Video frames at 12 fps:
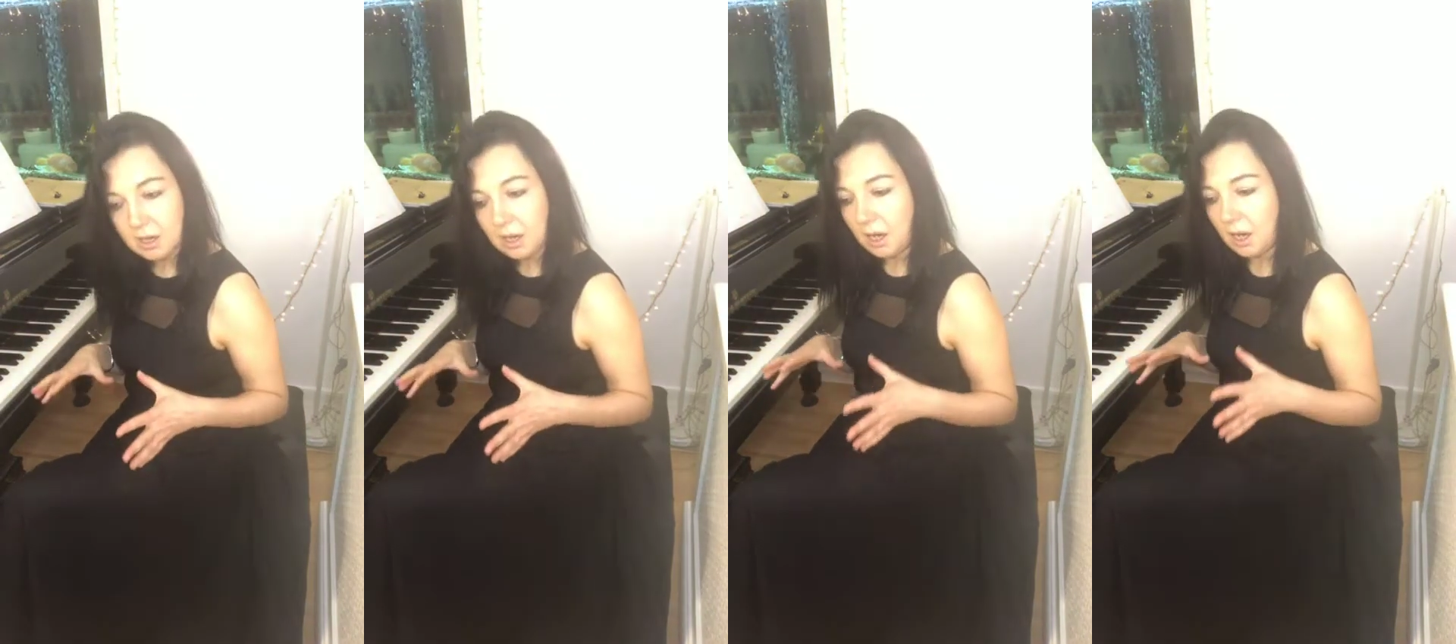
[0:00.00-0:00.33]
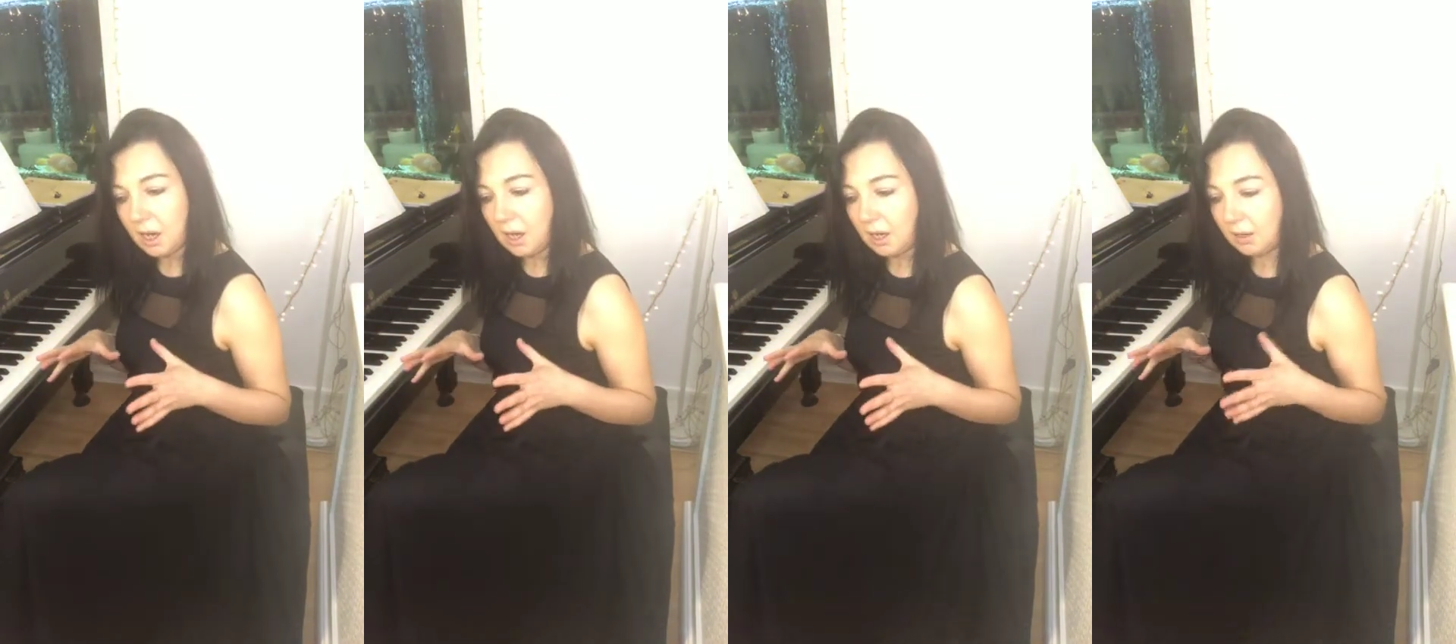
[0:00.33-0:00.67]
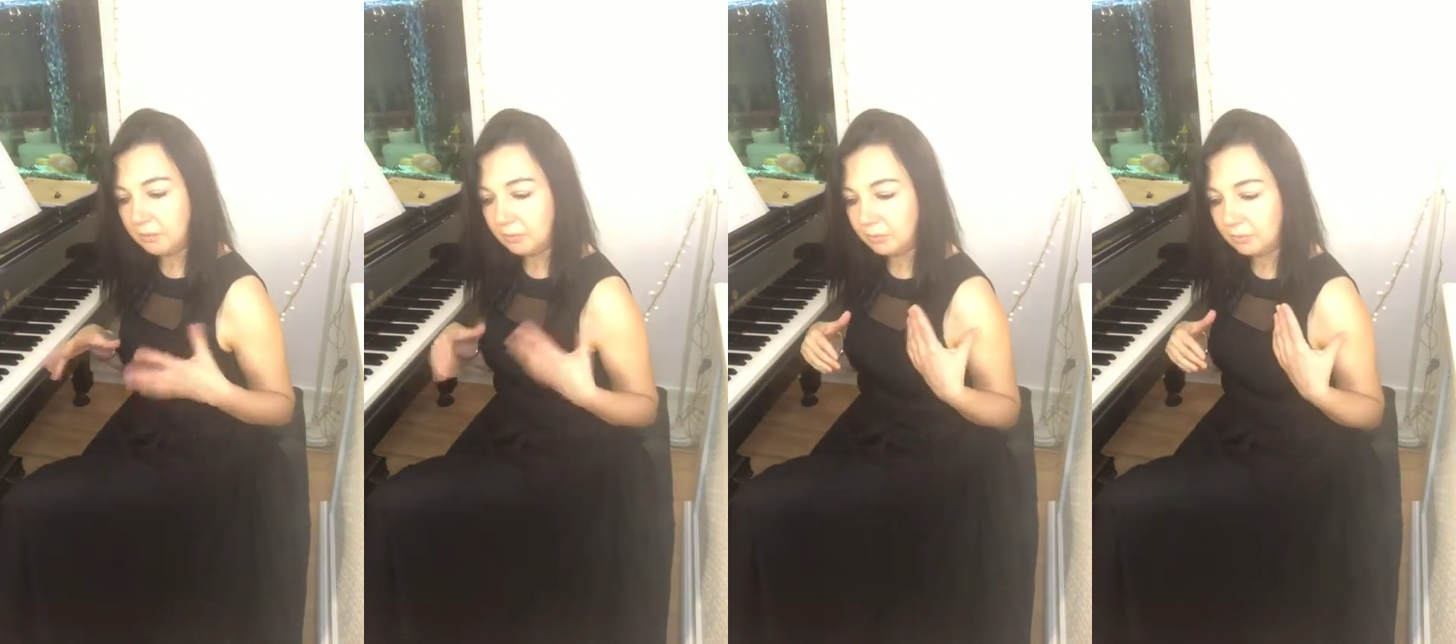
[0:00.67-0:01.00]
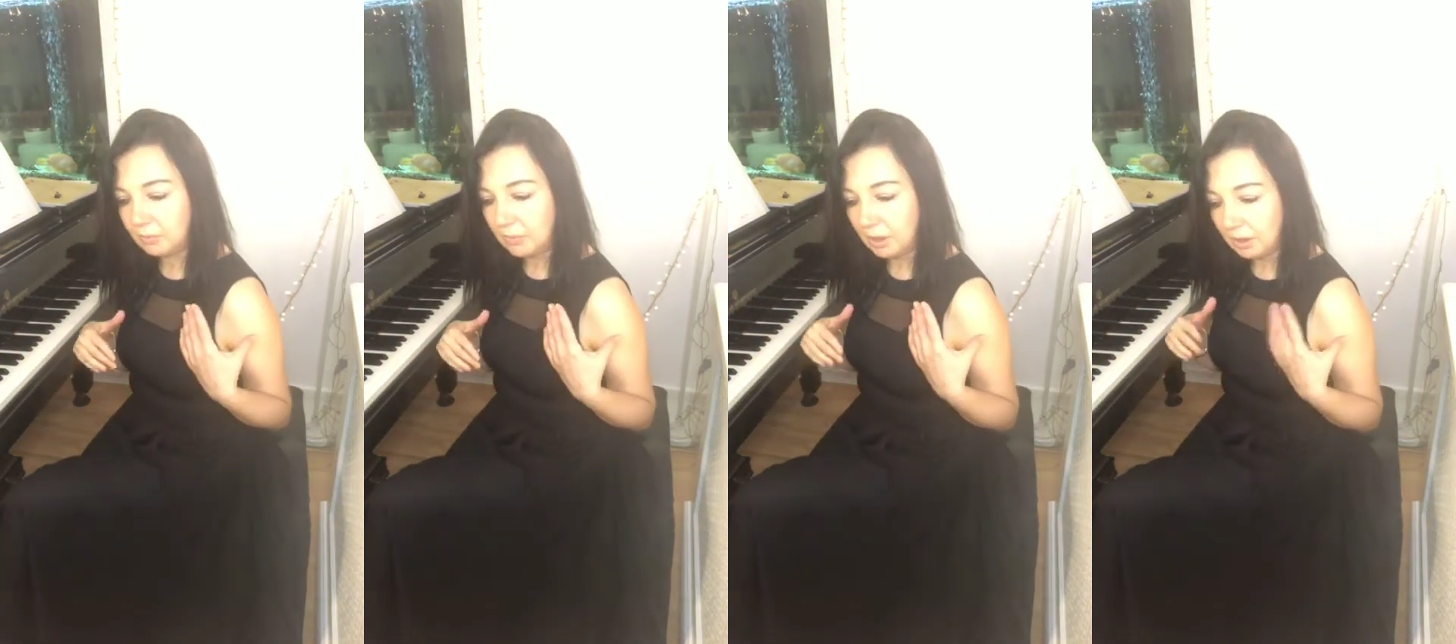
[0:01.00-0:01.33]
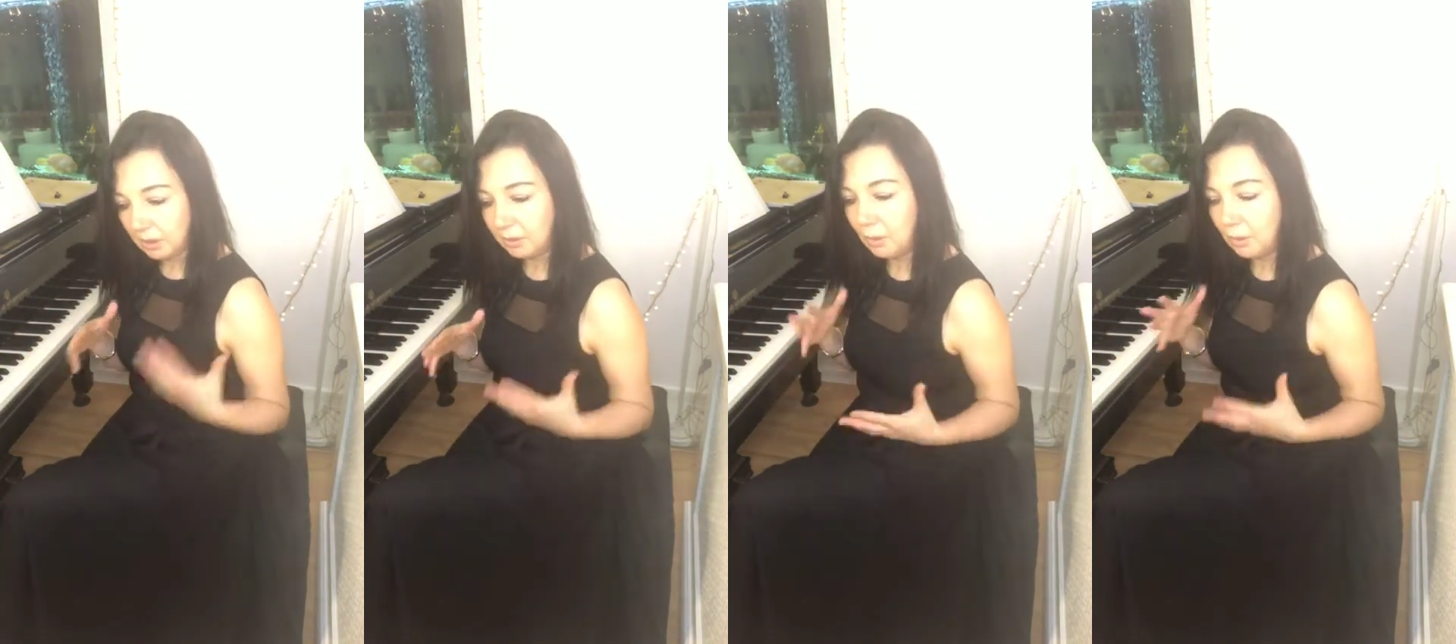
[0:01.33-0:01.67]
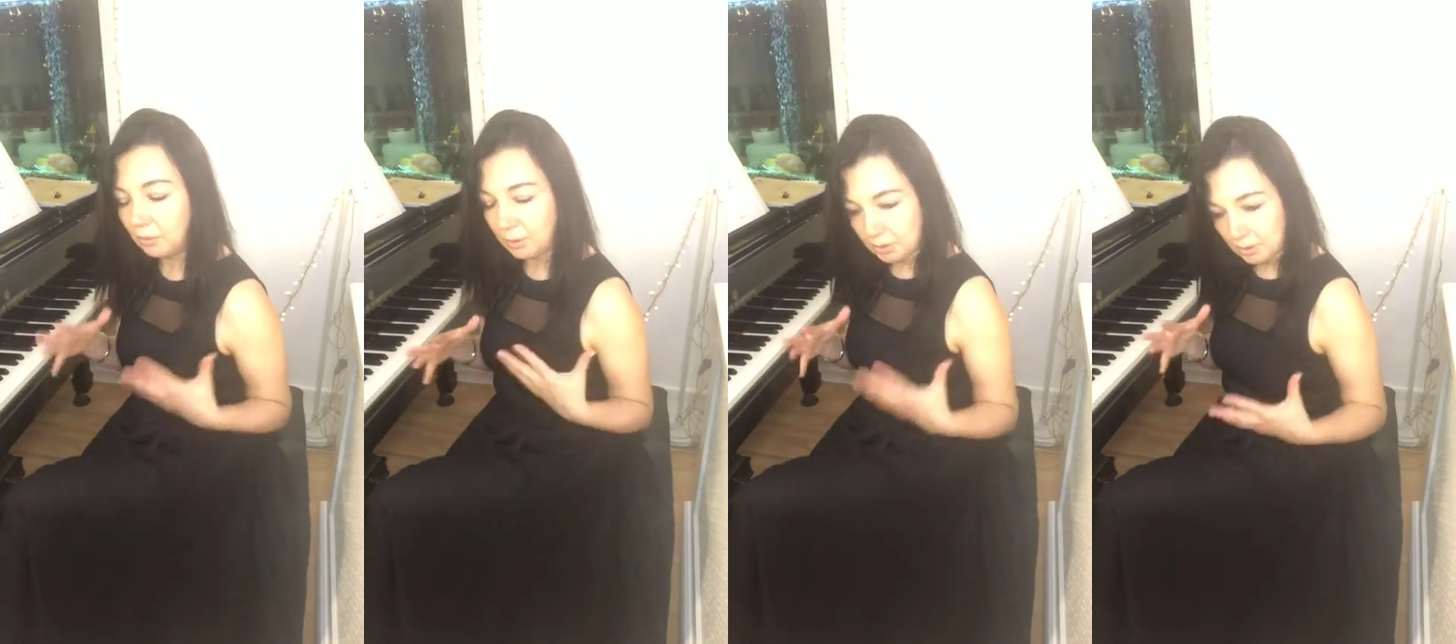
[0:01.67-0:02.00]
and I know
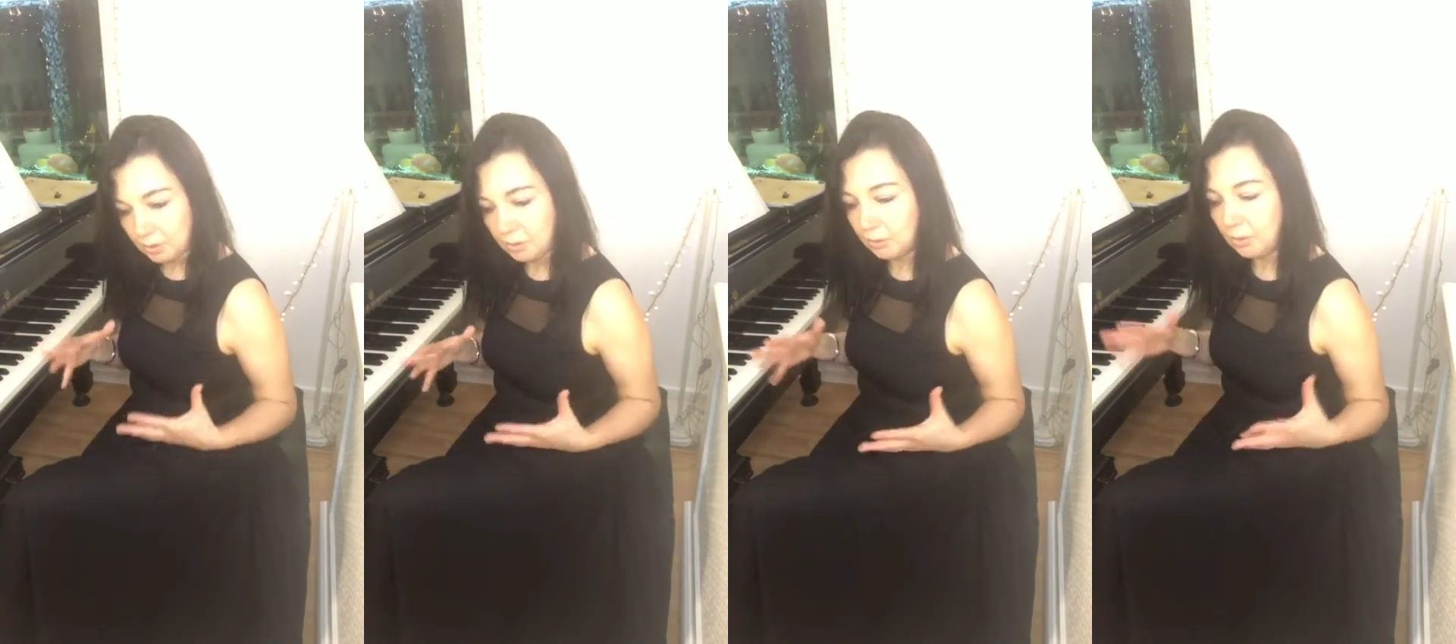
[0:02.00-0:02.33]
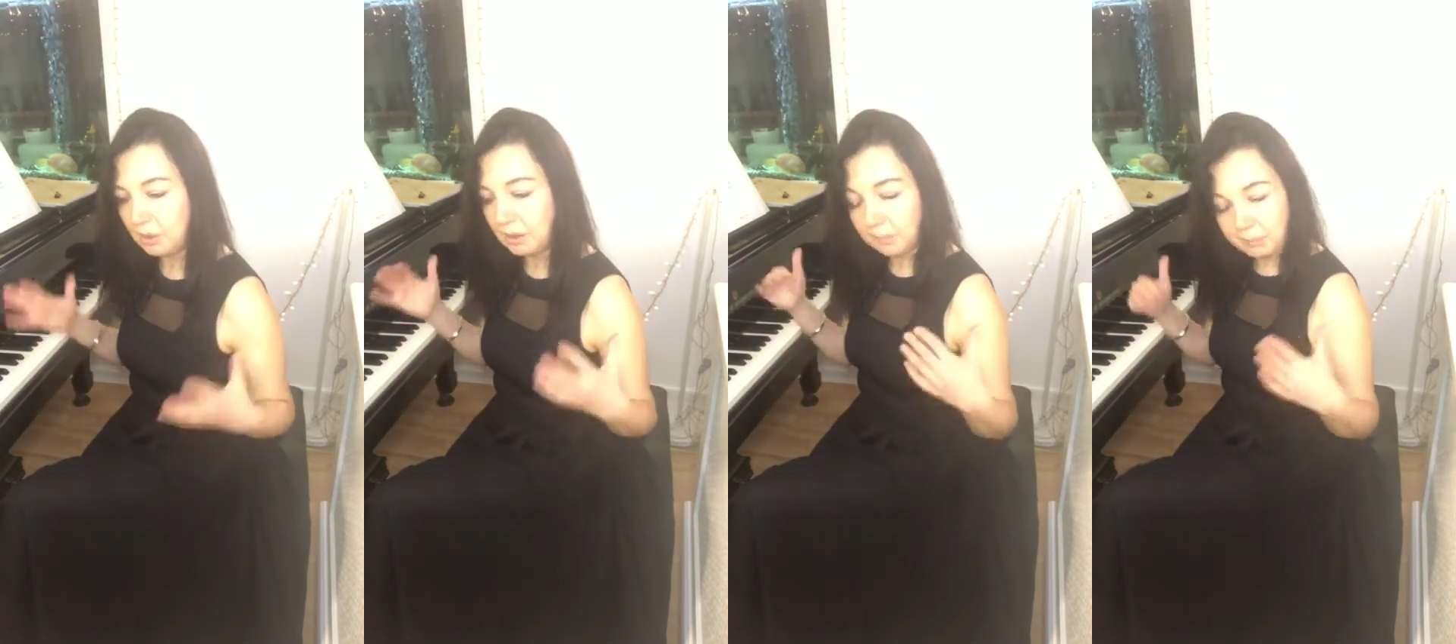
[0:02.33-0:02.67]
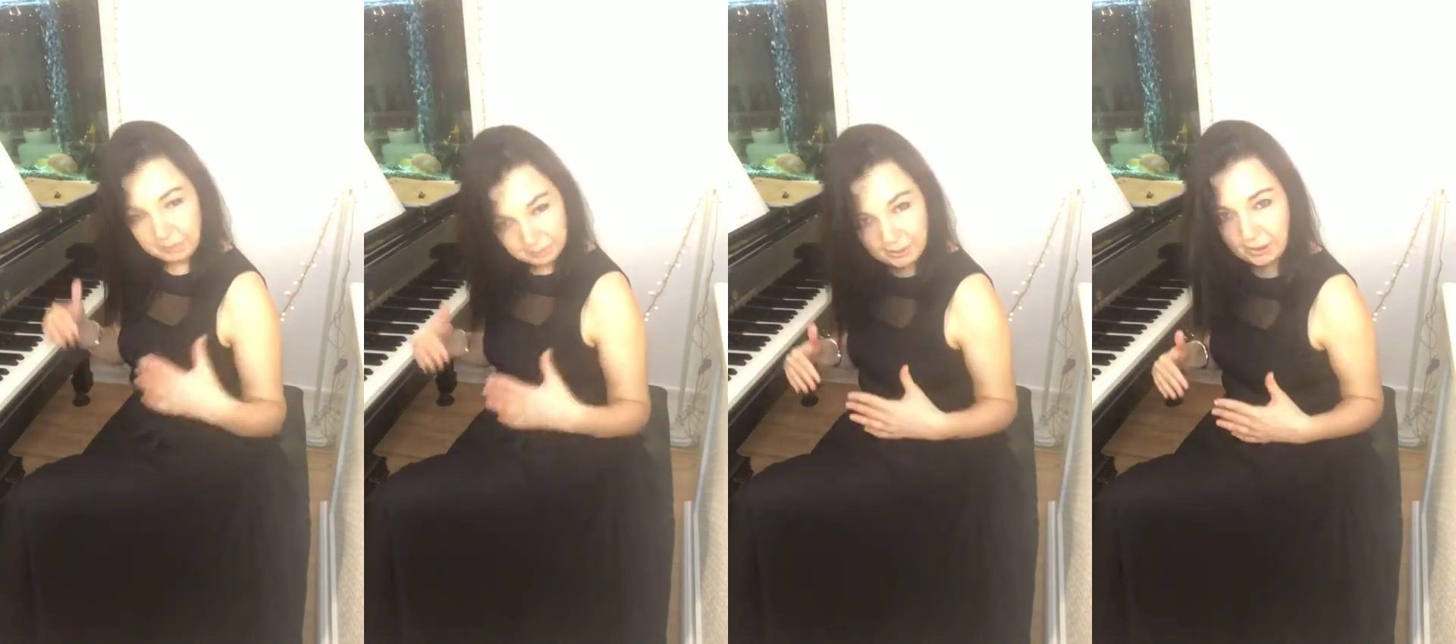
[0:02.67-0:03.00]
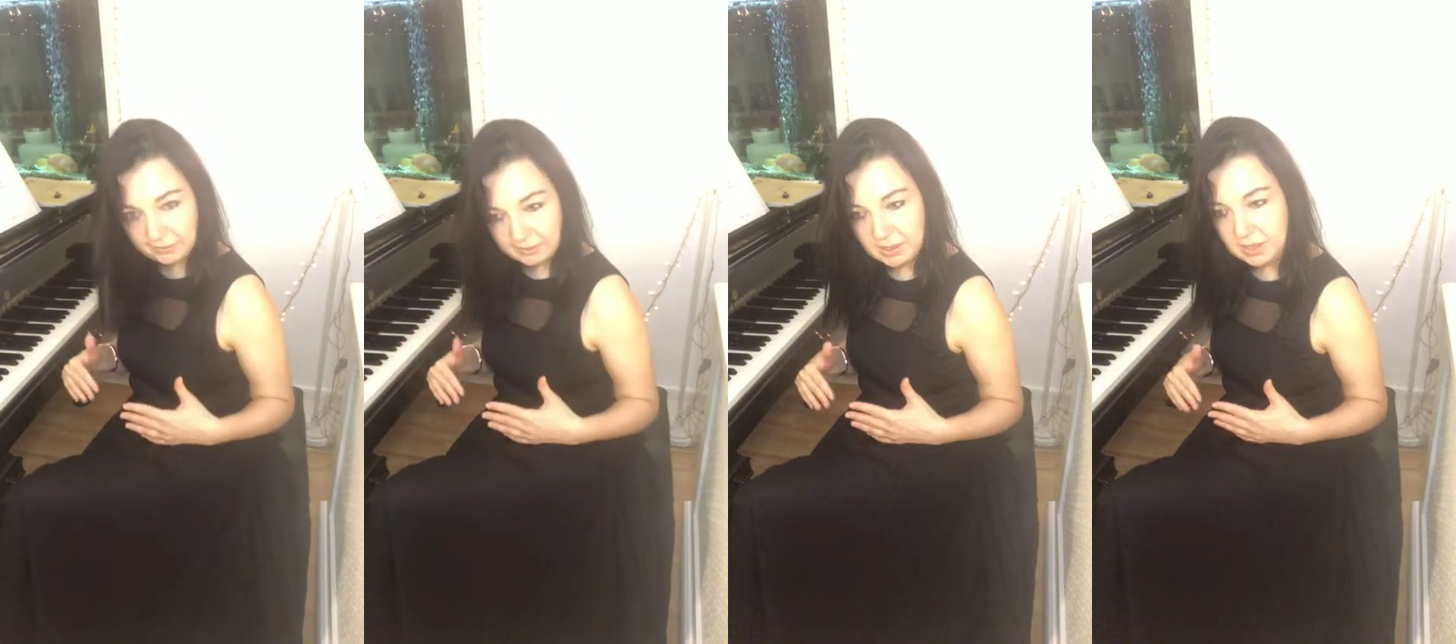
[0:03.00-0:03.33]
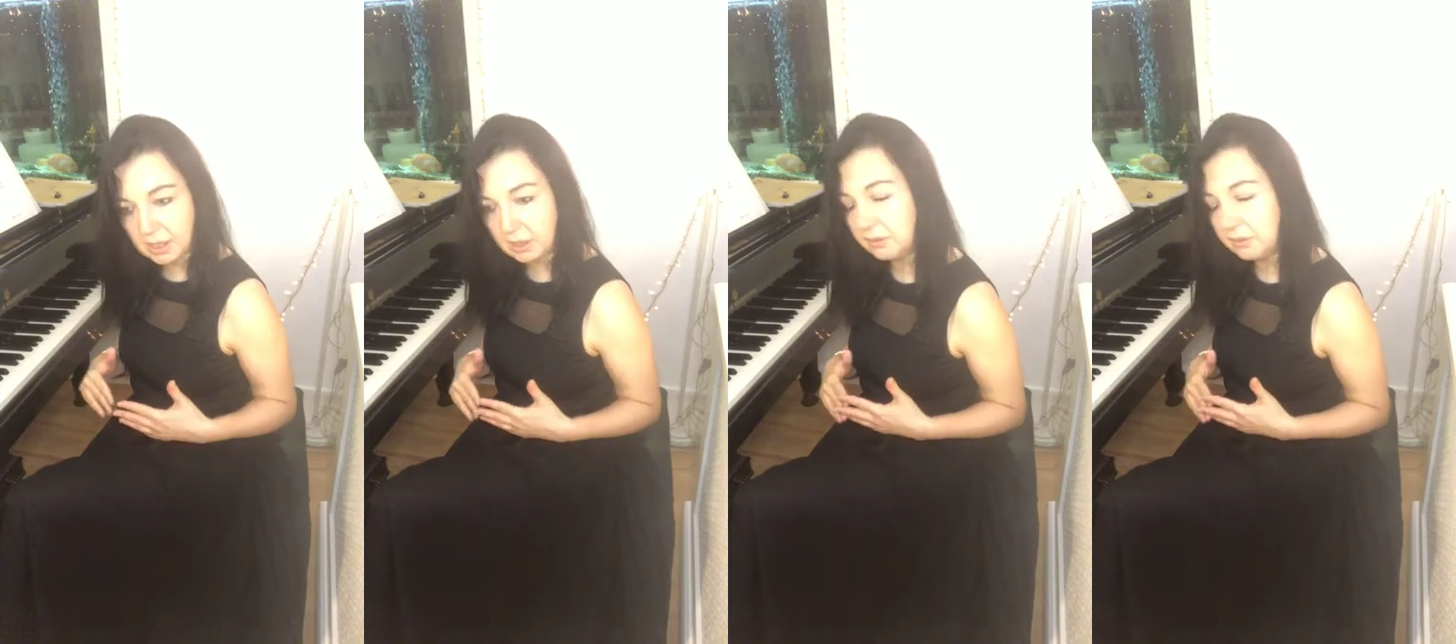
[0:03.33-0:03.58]
what to do when I prepare myself.